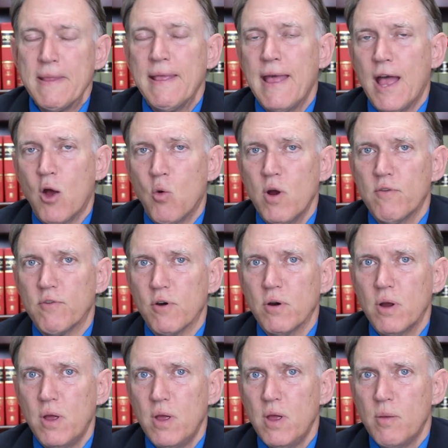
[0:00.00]
However,
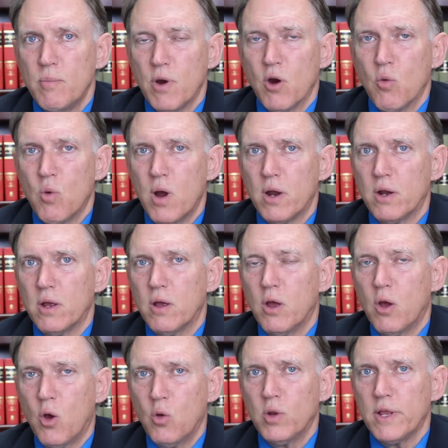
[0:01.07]
marijuana
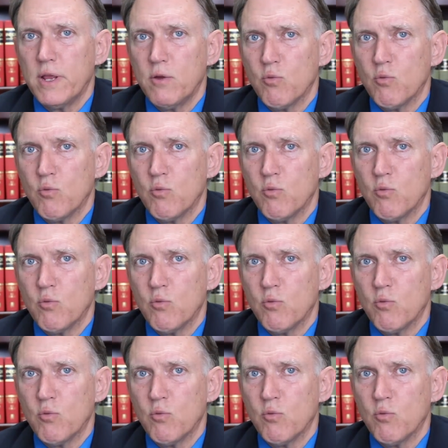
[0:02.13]
only